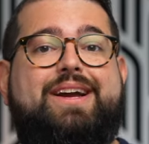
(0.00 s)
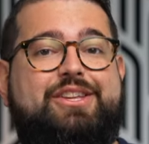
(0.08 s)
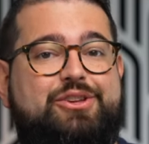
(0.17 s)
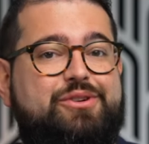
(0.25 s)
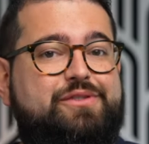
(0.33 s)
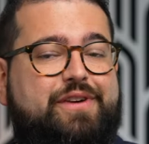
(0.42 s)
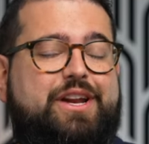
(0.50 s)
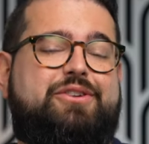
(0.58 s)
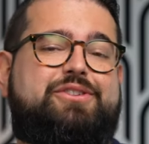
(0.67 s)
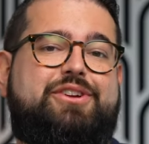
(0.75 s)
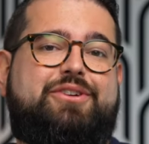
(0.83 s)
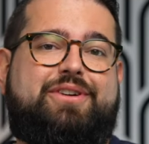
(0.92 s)
use video
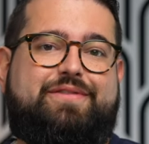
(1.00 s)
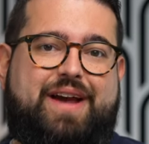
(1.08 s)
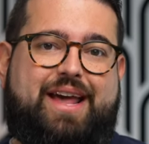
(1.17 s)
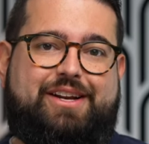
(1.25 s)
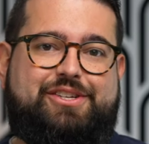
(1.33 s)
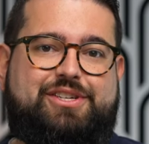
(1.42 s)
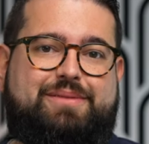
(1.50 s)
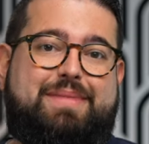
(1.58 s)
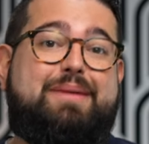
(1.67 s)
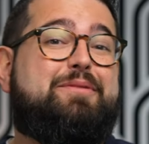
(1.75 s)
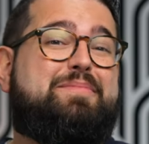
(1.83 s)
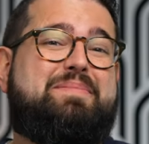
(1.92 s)
to your advantage.
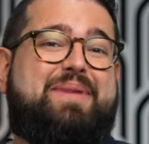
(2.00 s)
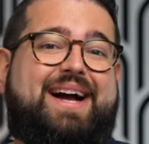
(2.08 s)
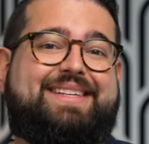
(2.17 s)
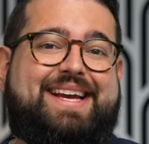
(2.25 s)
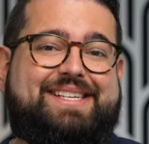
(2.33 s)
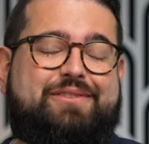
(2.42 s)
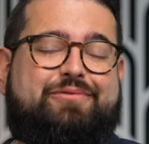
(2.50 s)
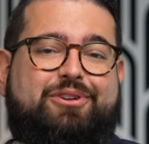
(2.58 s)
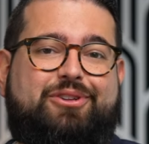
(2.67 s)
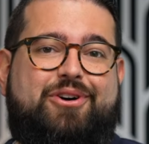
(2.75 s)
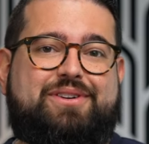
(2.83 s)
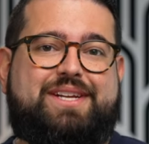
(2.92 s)
Maybe you've been podcasting for a
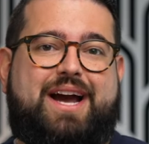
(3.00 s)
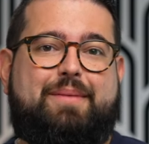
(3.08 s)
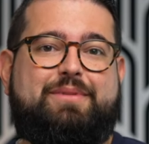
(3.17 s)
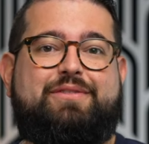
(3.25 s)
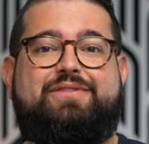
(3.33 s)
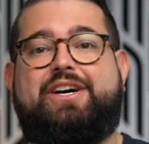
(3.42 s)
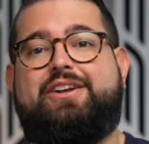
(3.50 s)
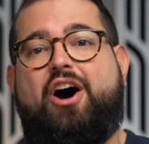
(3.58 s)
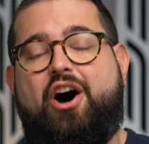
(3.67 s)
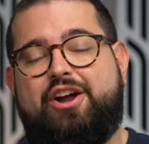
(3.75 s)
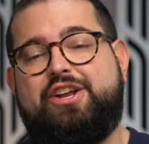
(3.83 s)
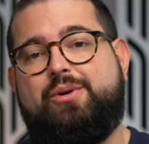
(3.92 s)
long time and you've done
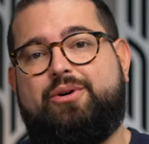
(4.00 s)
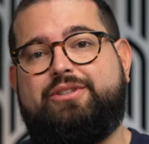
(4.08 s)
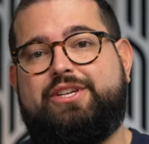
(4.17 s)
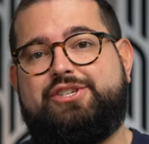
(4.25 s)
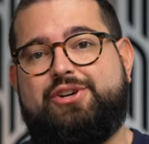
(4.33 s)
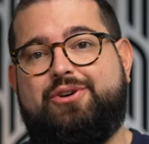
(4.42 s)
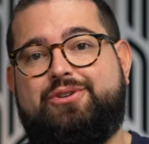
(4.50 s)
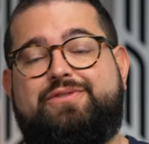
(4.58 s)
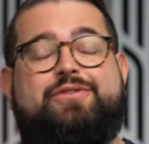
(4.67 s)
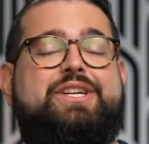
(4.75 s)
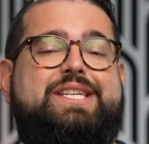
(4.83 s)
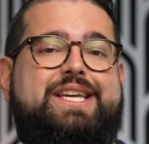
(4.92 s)
audio-only shows
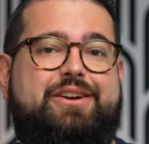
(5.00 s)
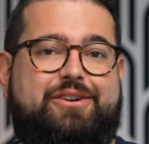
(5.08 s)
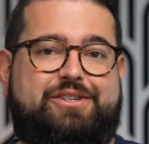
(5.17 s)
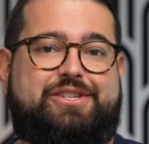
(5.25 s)
for years.